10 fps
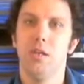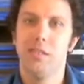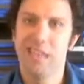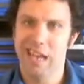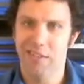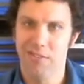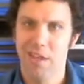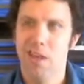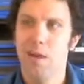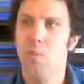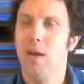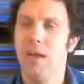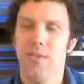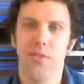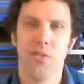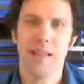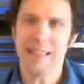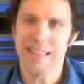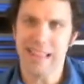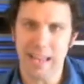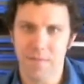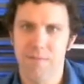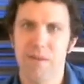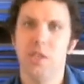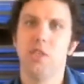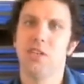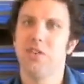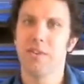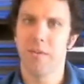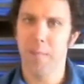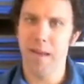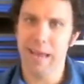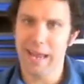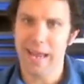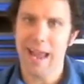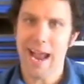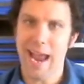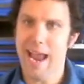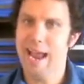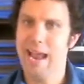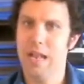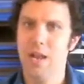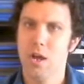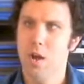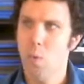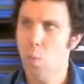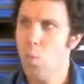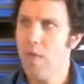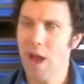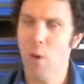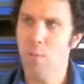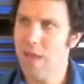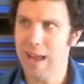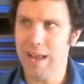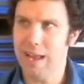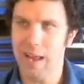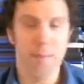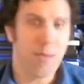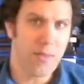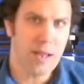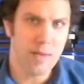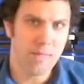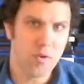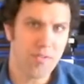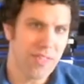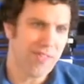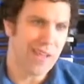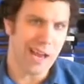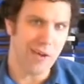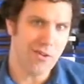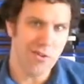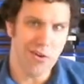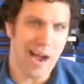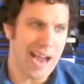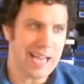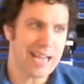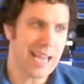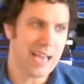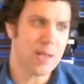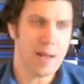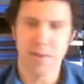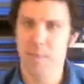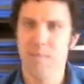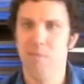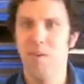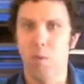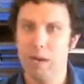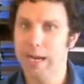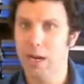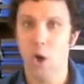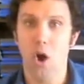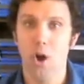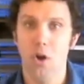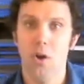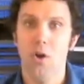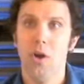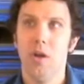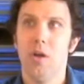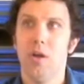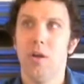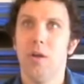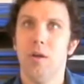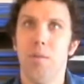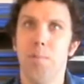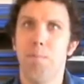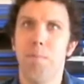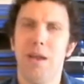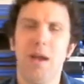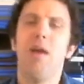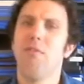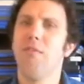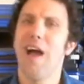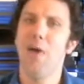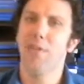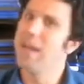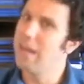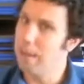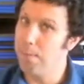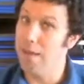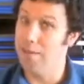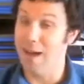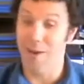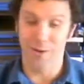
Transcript: Dennis, with life, generally speaking. And without that empathy for this character, I can't imagine this movie working at all because of how the ending plays out,